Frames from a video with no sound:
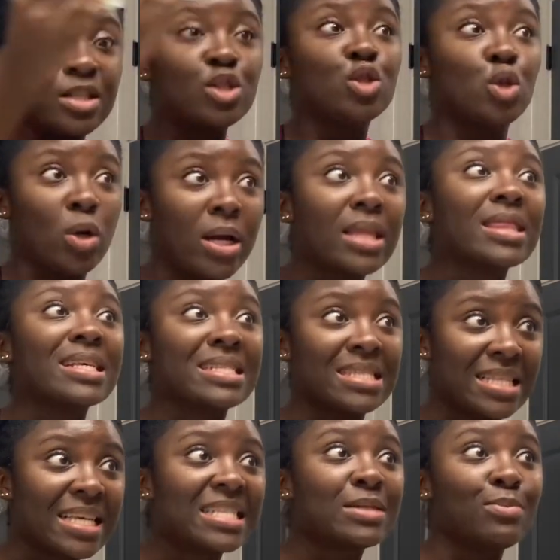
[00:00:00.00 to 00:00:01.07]
during the
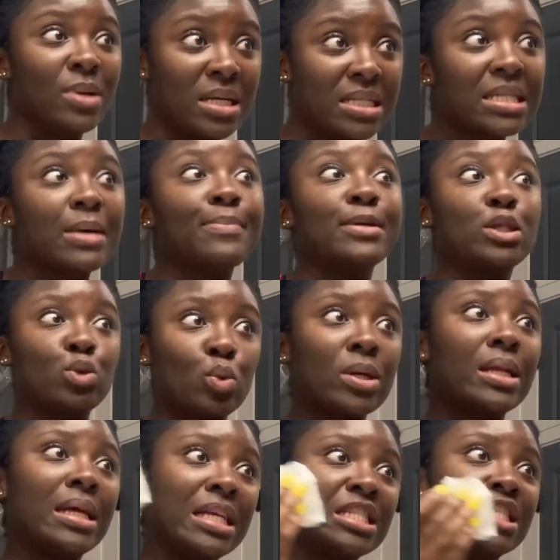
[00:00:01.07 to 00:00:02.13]
6 months in
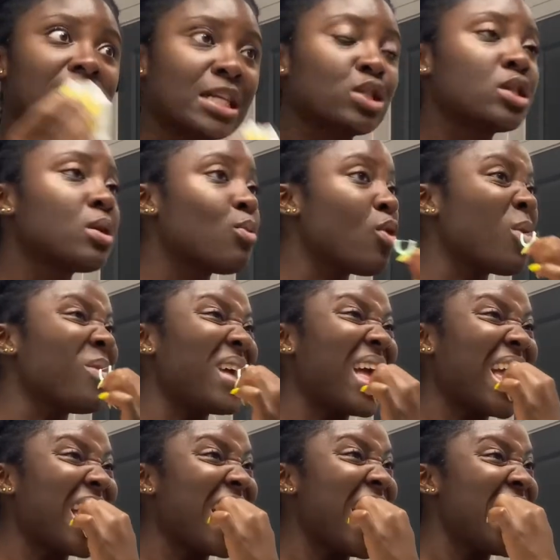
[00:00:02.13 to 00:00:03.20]
between each dental appointment.